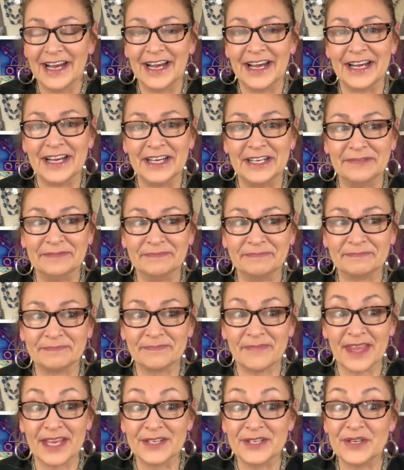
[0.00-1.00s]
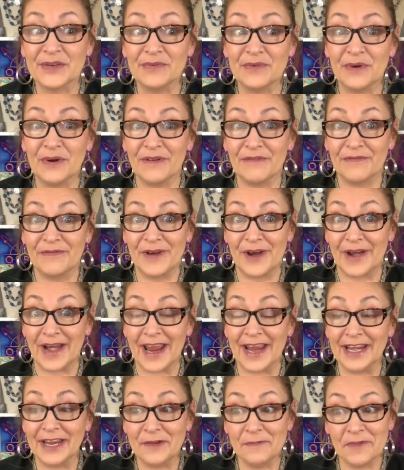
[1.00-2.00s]
Um, so for
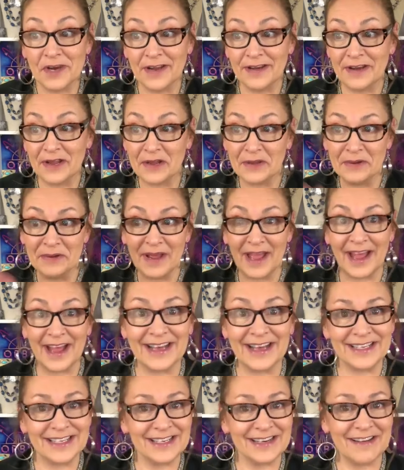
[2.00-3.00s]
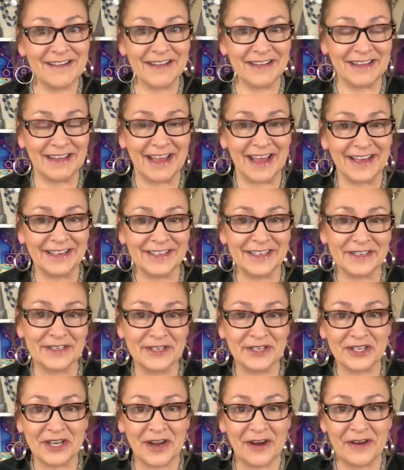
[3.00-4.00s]
anyone who has not yet
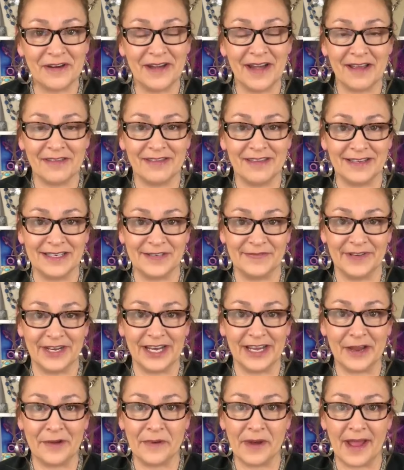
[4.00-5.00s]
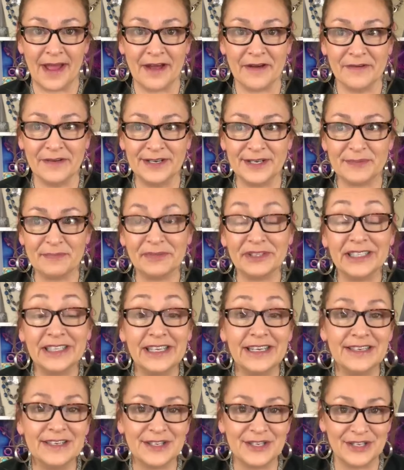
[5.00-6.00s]
shared this video out,
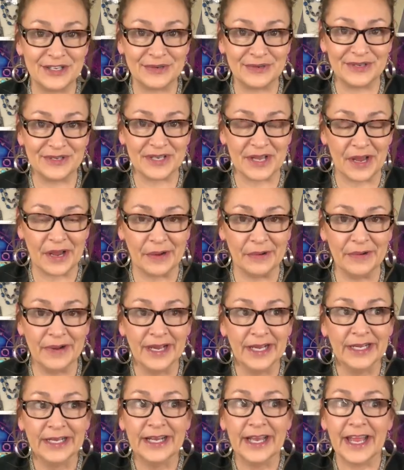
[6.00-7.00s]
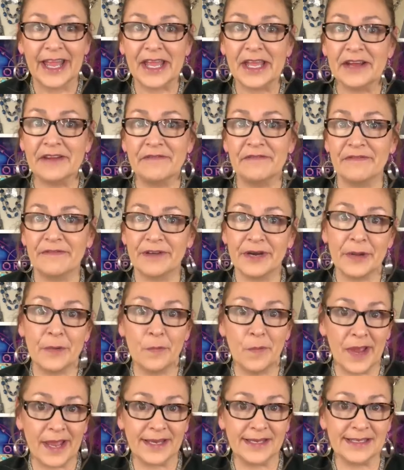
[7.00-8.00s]
please do so. Every
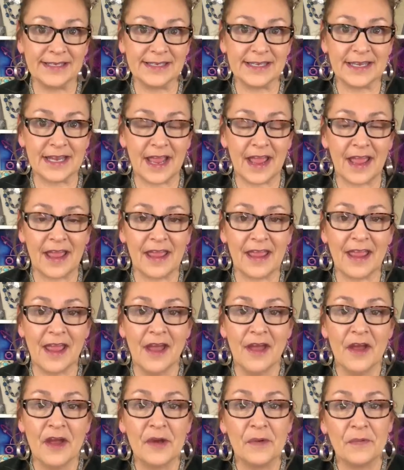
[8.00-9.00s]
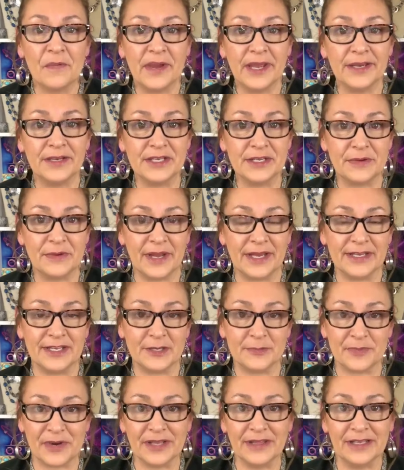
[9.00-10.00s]
Wednesday, we do a
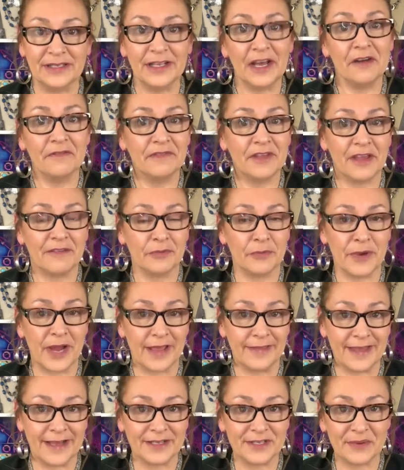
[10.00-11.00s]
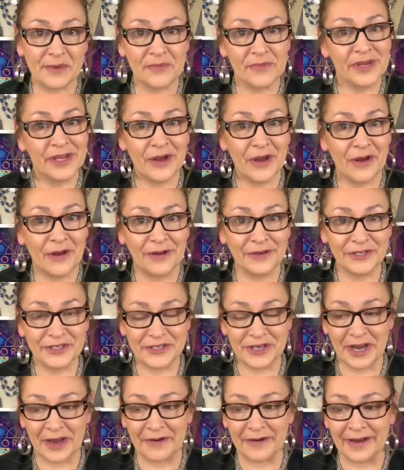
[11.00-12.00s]
spread the love giveaway. That's what we call
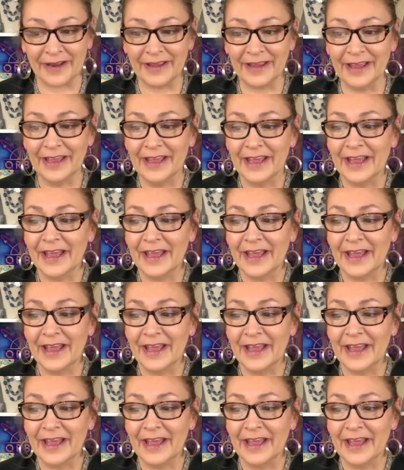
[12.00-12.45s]
sharing.